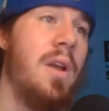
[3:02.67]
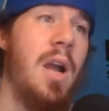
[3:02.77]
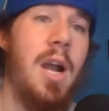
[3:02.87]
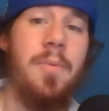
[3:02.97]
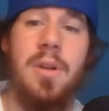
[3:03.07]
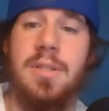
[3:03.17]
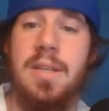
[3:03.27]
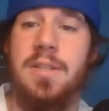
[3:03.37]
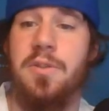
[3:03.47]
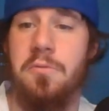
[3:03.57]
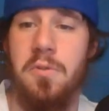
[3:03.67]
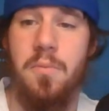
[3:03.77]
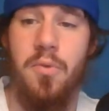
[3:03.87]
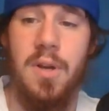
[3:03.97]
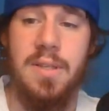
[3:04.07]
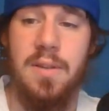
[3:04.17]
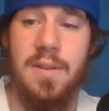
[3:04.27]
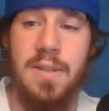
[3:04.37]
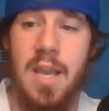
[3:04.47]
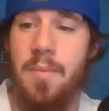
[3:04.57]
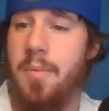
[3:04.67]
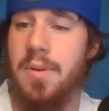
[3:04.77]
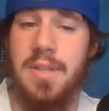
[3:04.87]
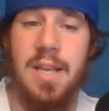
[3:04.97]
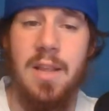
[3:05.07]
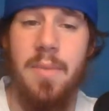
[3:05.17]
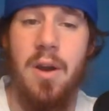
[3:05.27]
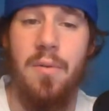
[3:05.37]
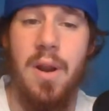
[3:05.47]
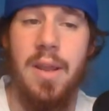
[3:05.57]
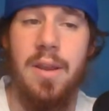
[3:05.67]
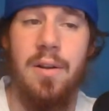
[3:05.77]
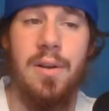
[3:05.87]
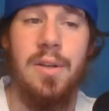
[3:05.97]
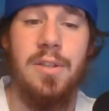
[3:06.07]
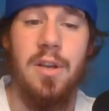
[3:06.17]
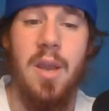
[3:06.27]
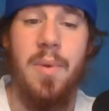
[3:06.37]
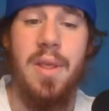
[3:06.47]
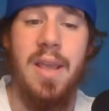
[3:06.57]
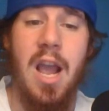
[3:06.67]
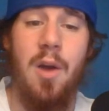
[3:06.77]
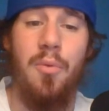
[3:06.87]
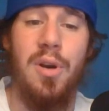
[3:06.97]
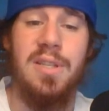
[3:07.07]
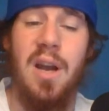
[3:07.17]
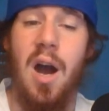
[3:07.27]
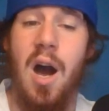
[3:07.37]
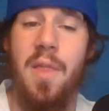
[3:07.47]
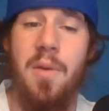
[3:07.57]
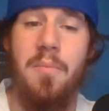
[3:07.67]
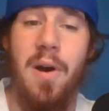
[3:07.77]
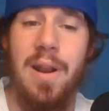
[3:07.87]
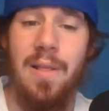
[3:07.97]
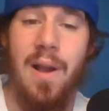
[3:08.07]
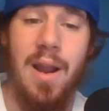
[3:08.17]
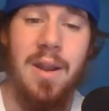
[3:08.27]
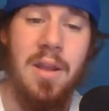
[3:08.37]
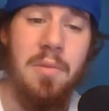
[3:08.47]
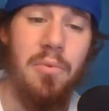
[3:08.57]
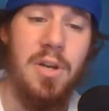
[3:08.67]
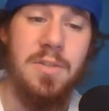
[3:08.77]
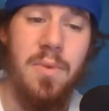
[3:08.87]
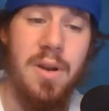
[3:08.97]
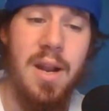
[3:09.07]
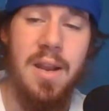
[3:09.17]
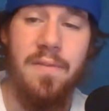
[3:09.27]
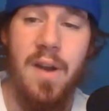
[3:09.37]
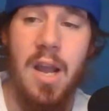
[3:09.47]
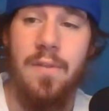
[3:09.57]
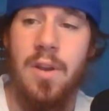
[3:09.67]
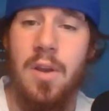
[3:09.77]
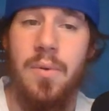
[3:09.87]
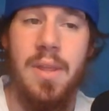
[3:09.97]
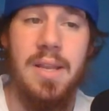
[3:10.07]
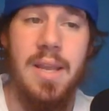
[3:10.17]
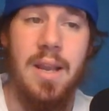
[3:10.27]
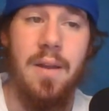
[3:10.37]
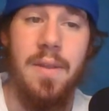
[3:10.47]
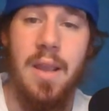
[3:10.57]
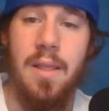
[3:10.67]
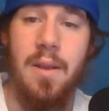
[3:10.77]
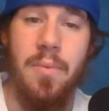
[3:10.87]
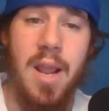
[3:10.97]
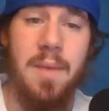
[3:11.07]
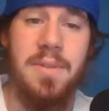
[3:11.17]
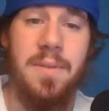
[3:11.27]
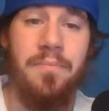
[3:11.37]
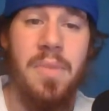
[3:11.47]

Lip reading: I'm going to say screw the points in this game. I'm going to take them outright here. So give me the Cowboys on the money line, plus 195, when they take on the LA Rams.